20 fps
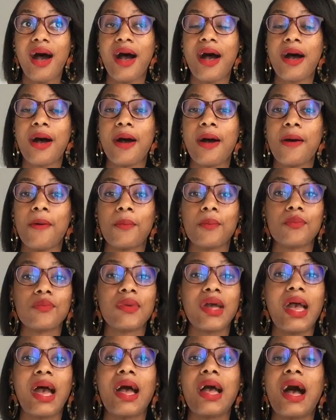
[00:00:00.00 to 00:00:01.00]

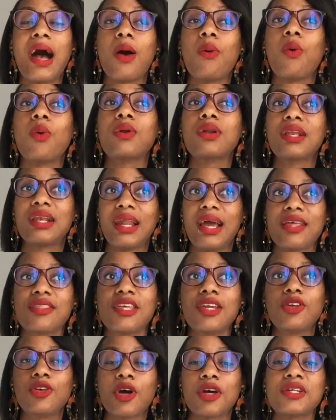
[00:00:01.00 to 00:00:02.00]
I won't lie,
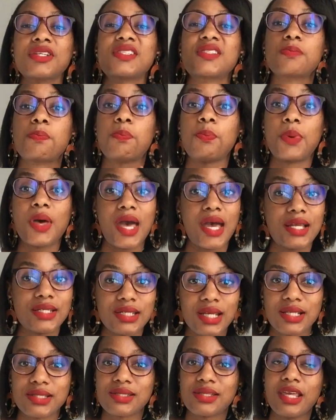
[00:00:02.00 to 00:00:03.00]
they're not as
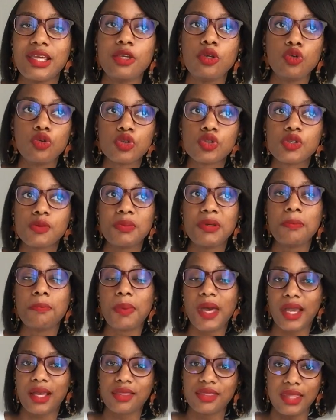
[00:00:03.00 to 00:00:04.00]
bad as they used to be
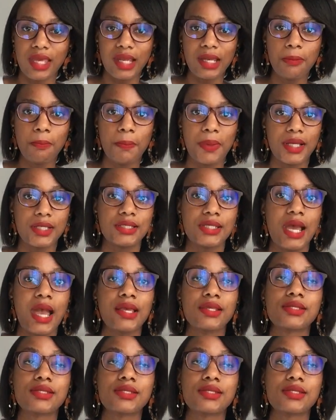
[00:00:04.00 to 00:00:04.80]
back then, but